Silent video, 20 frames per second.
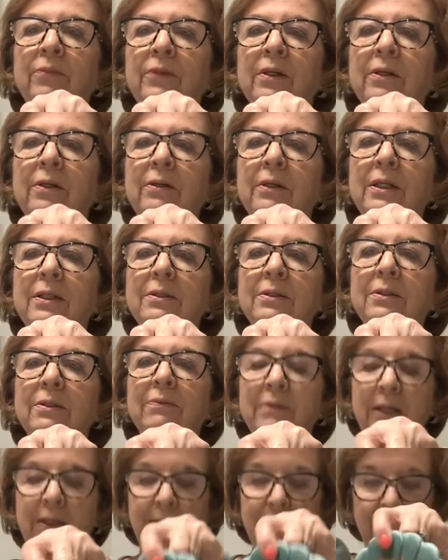All right, so
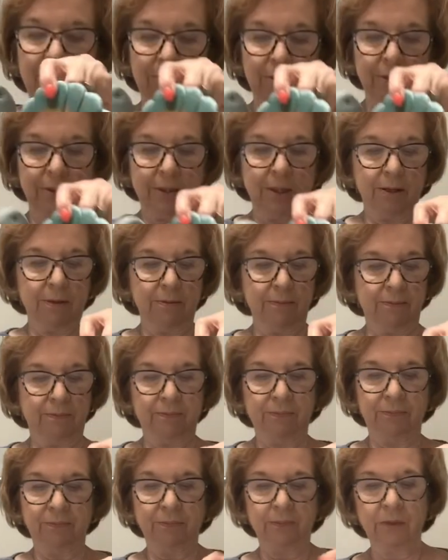I've got that on there.
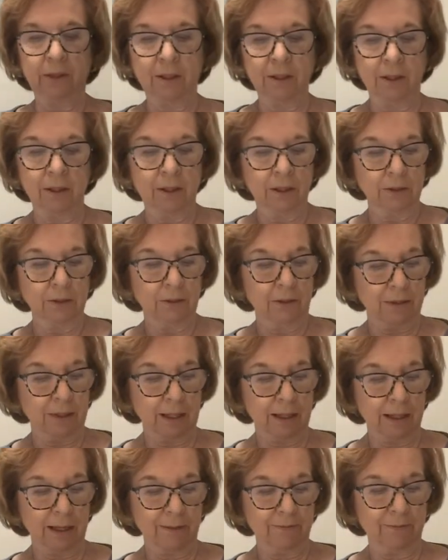So I
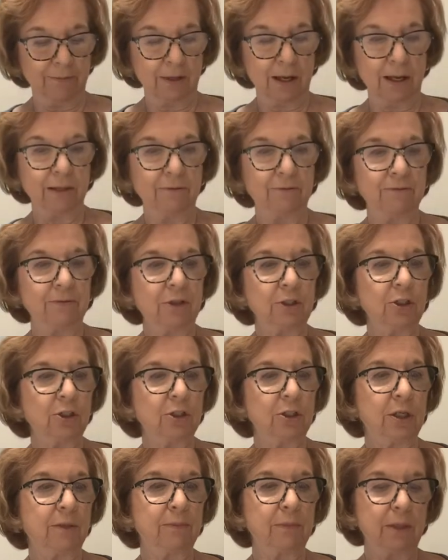think I've kind of finished
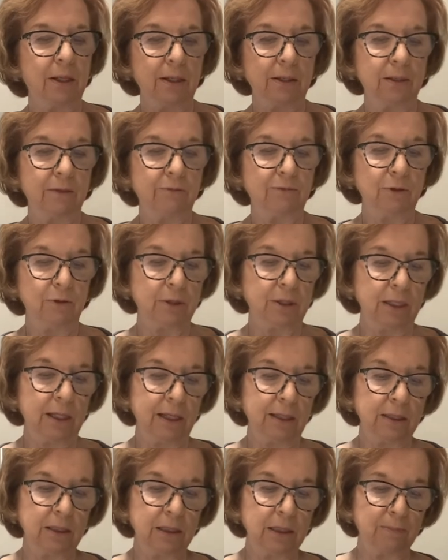him. And if you see
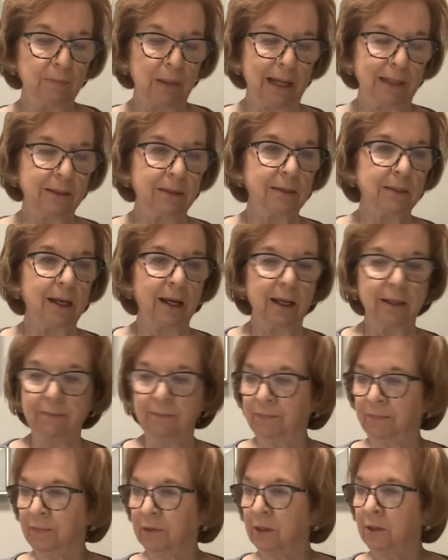any spots that
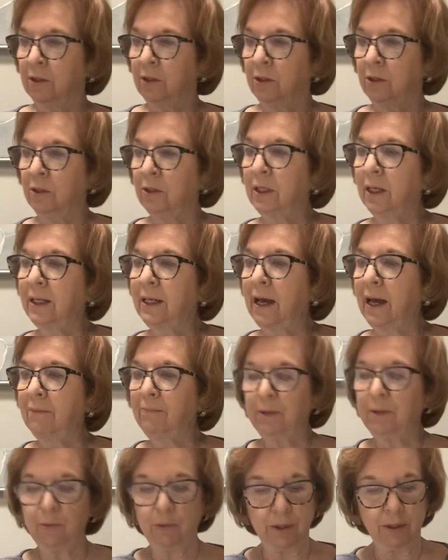you're not
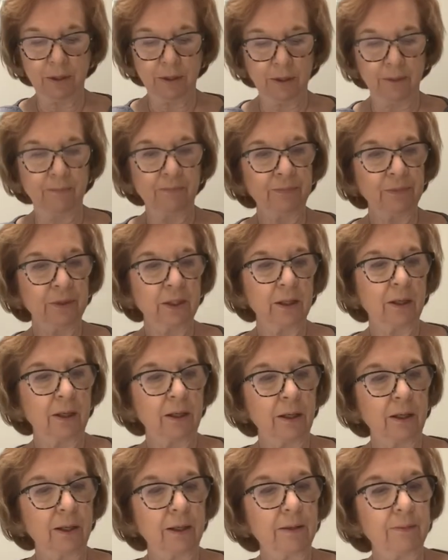happy with,
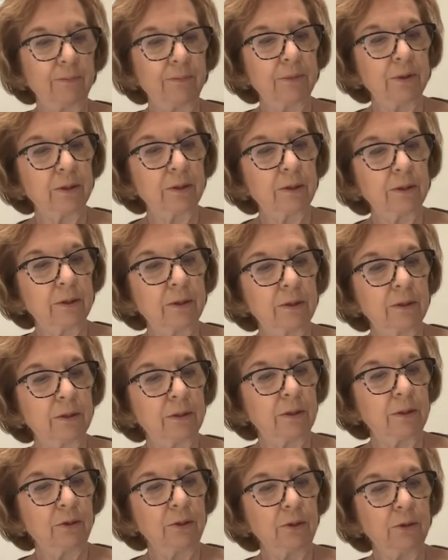um,
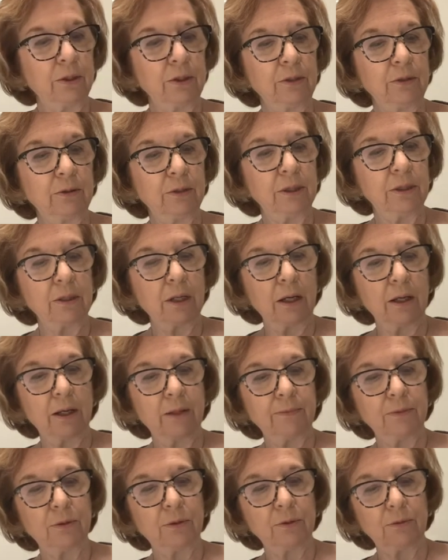you know, you can, you can uh,
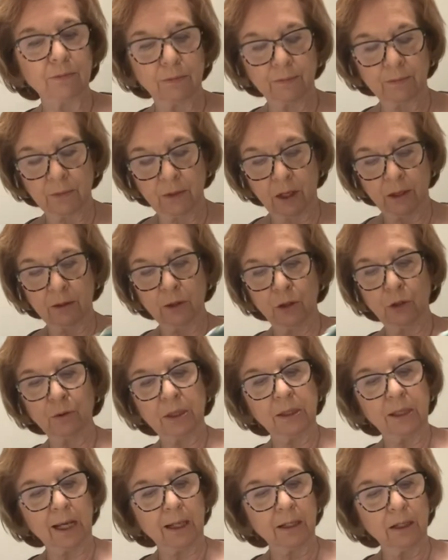do a
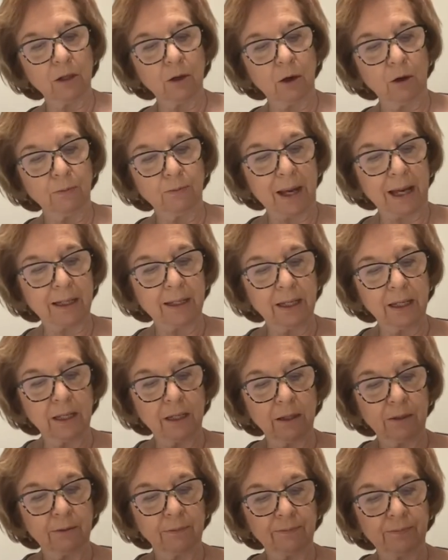second coat back
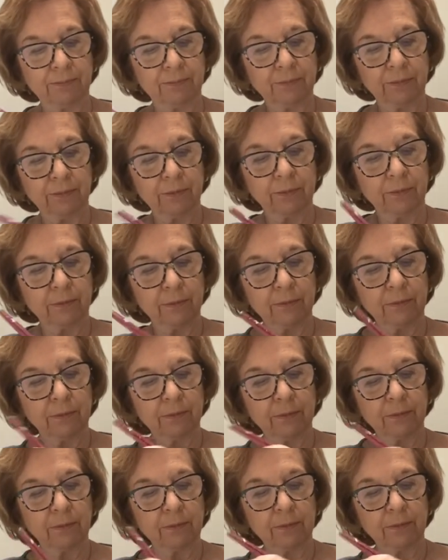here.
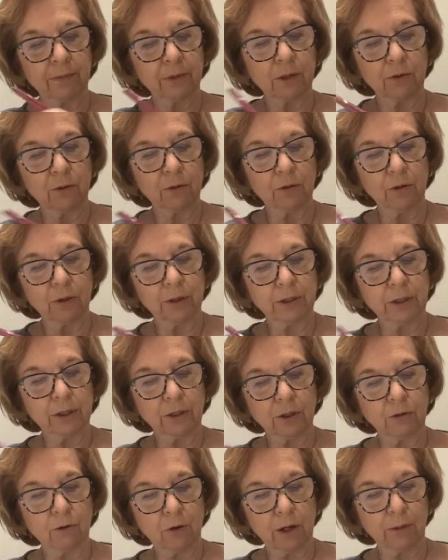Or you can
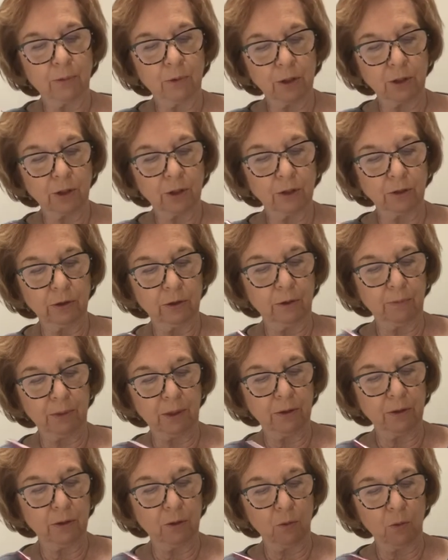dry brush a little bit
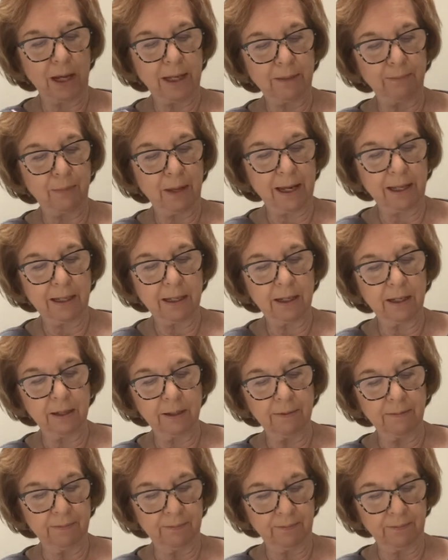of the white back here.